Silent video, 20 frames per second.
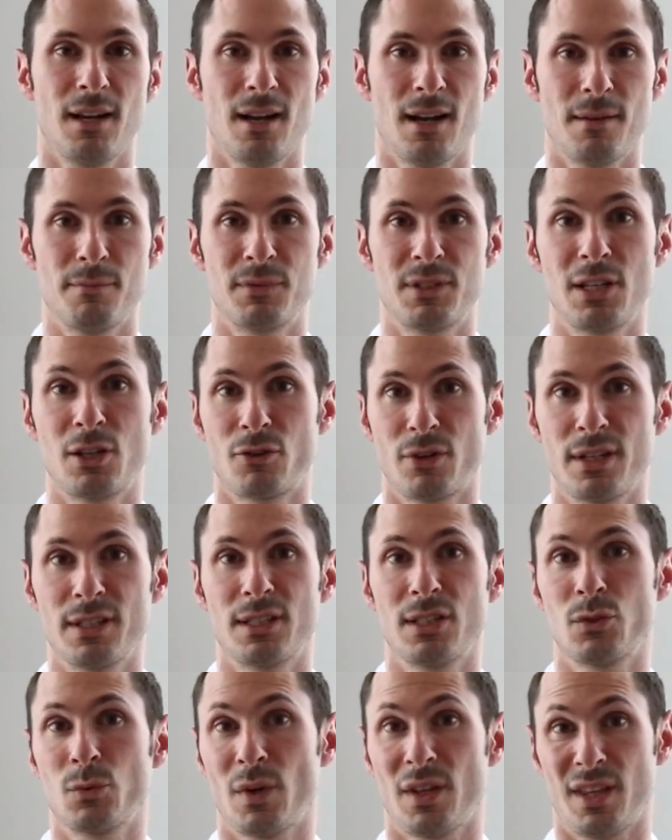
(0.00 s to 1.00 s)
um,
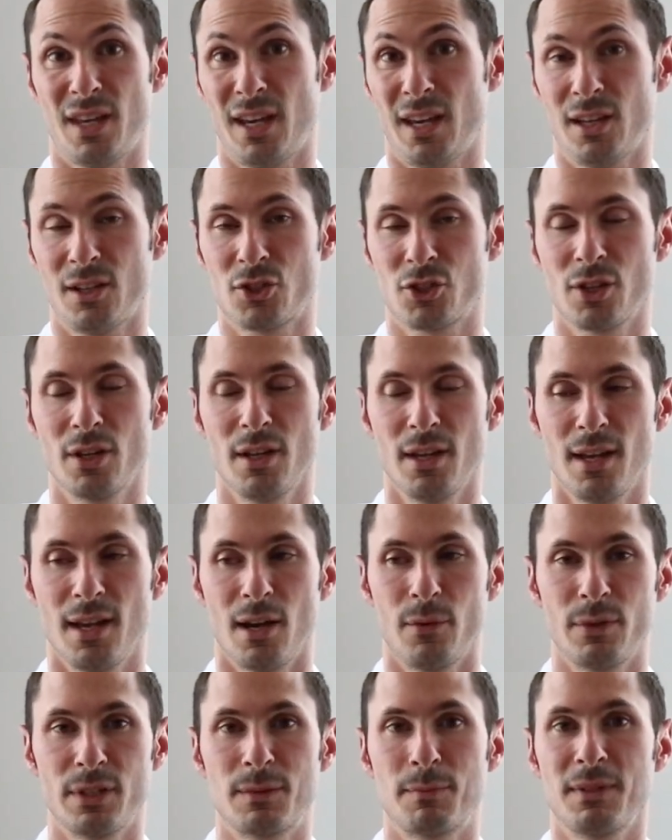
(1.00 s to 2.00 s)
decreases with age.
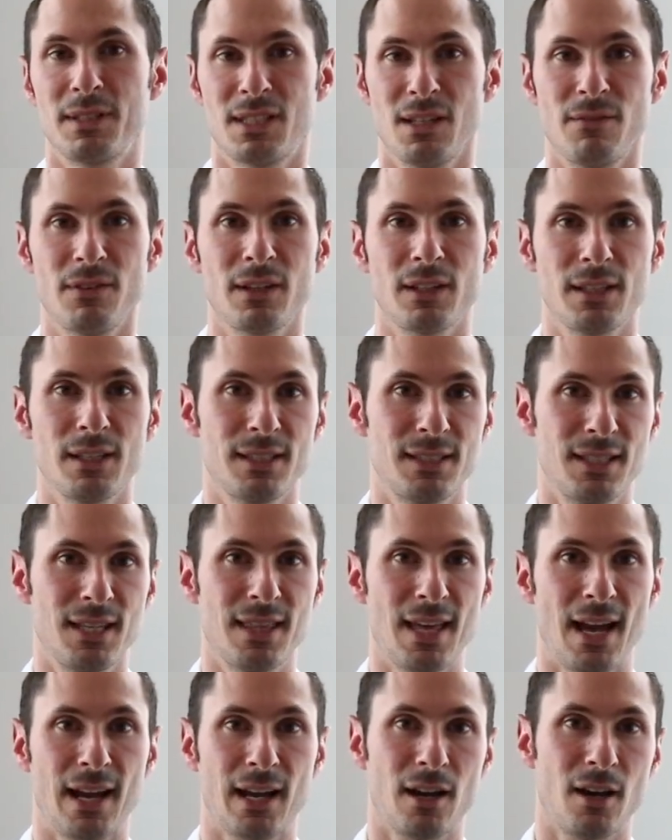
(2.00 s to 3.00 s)
And we specifically see
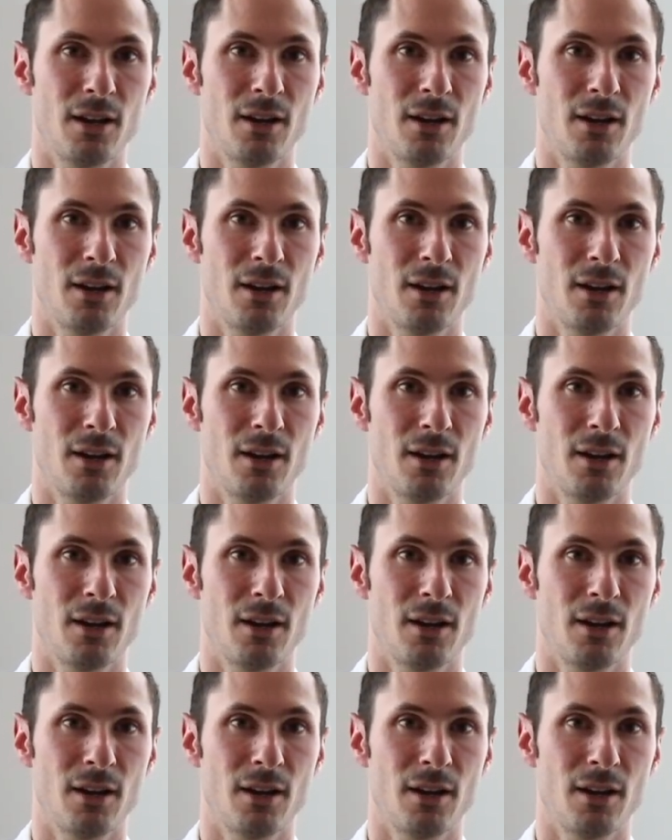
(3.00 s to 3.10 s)
that